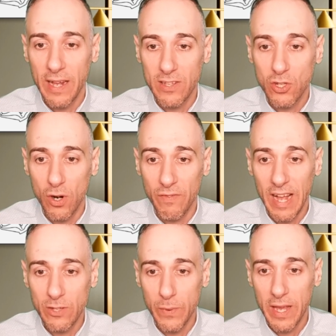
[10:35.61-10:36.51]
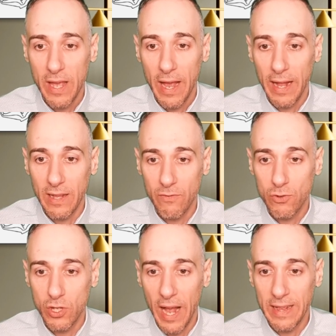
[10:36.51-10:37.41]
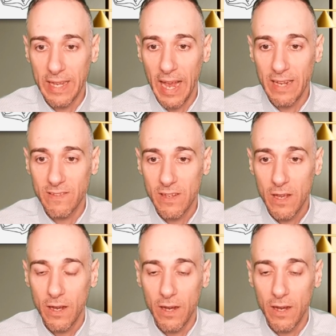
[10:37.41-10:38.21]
at the start of last week. And then afterwards, you had the gains.